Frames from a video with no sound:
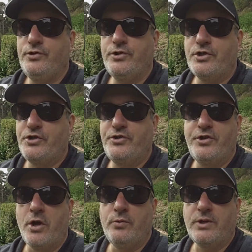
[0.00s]
just
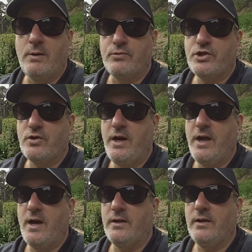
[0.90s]
don't come straight
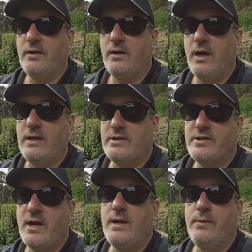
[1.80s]
out and
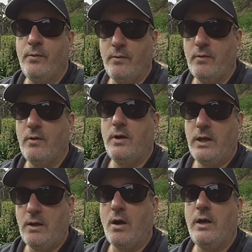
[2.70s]
say,
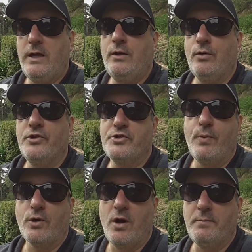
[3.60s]
here in this
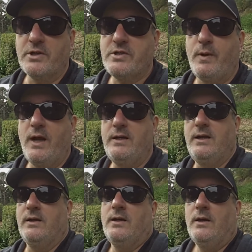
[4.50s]
book I'm
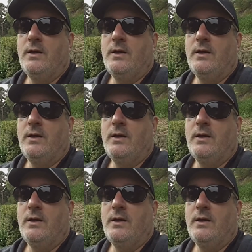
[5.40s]
explaining